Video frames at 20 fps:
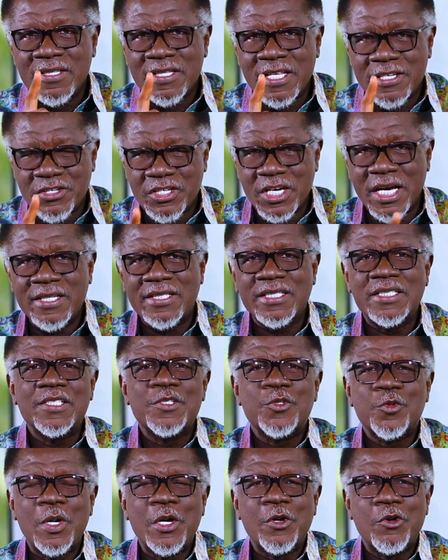the
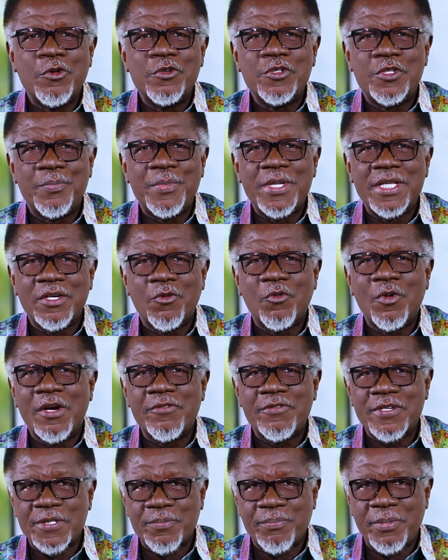Gentiles were going to be the
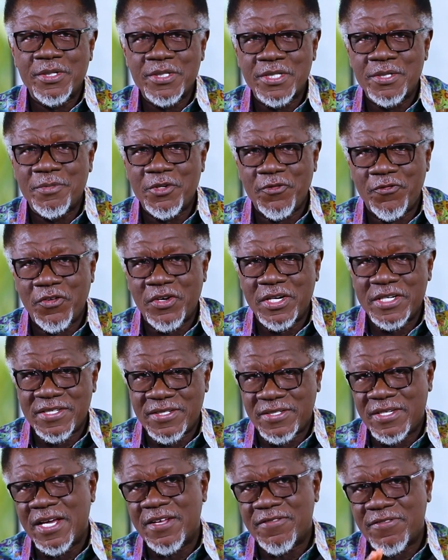one responsible for
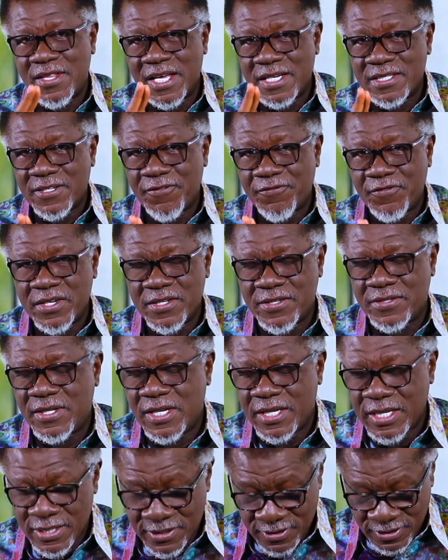his death. That's the first
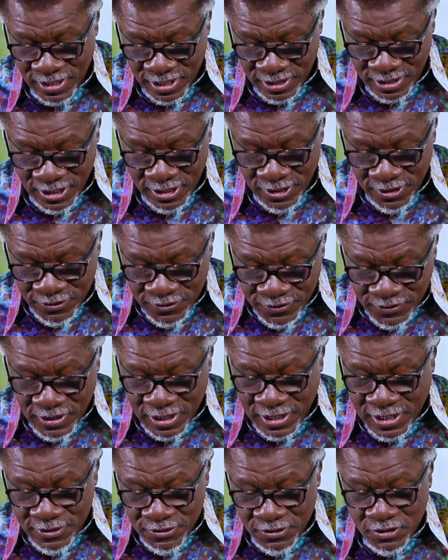thing he said.
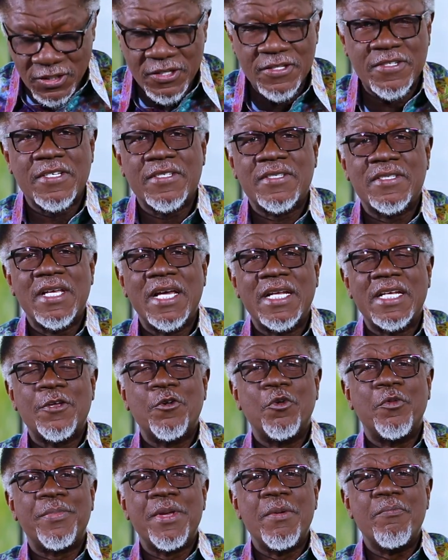Second, Jesus said he
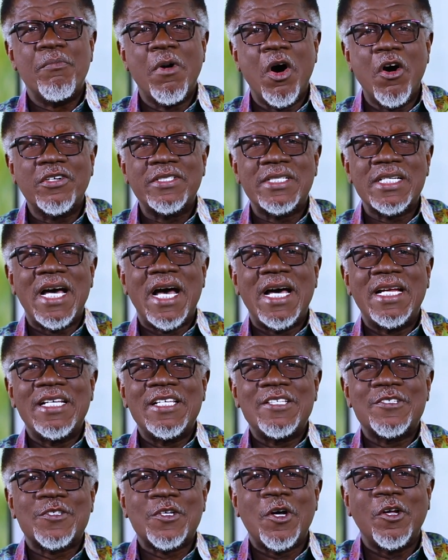would be mocked and
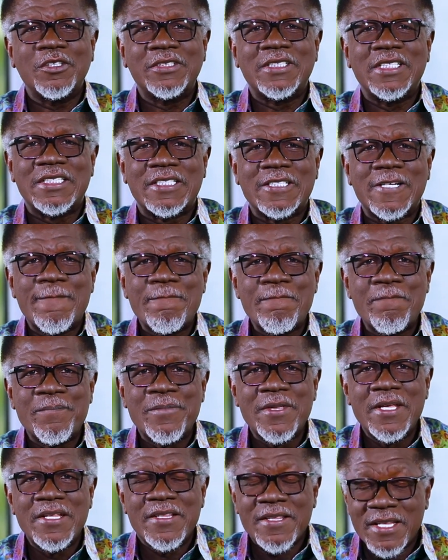insulted.
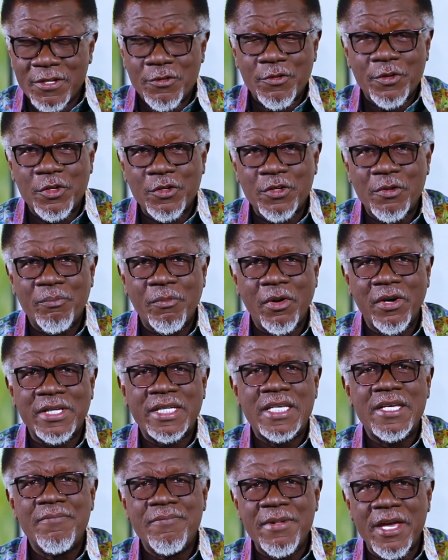That they were going to
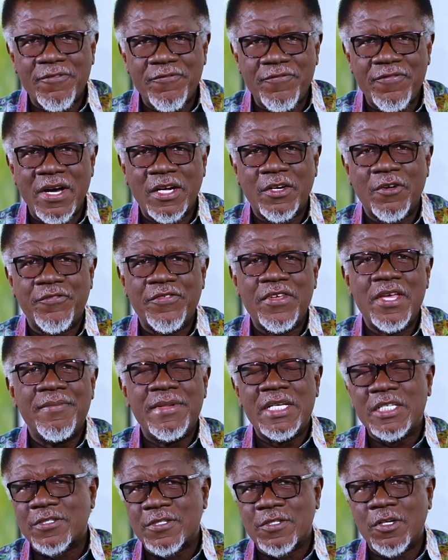mock him, make fun of him,
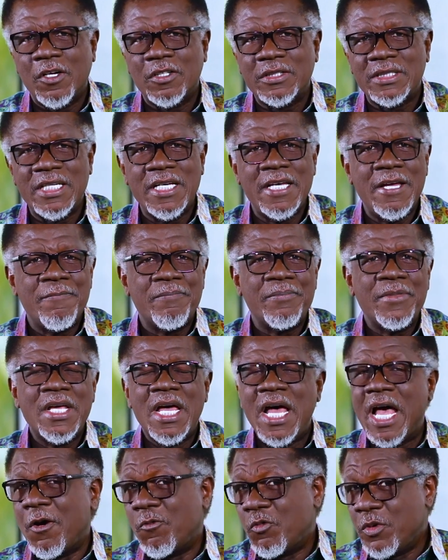insult him.
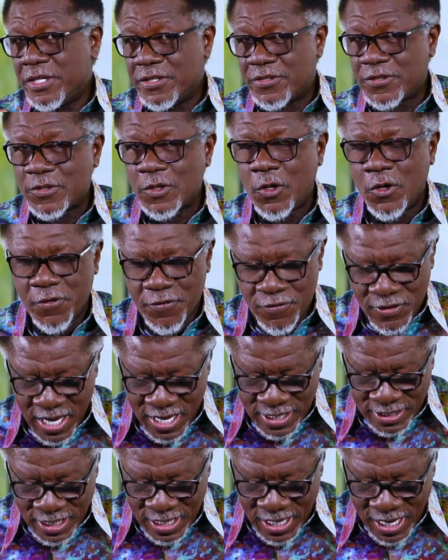And we saw
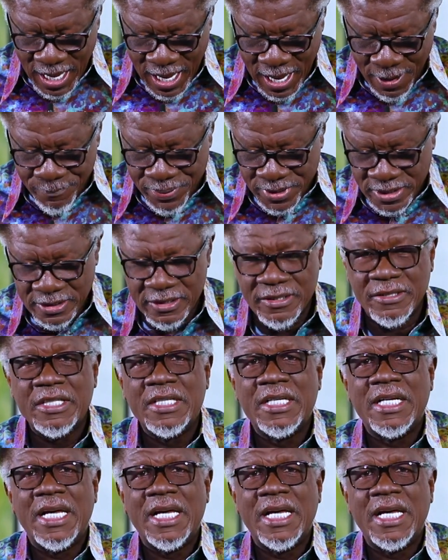that happen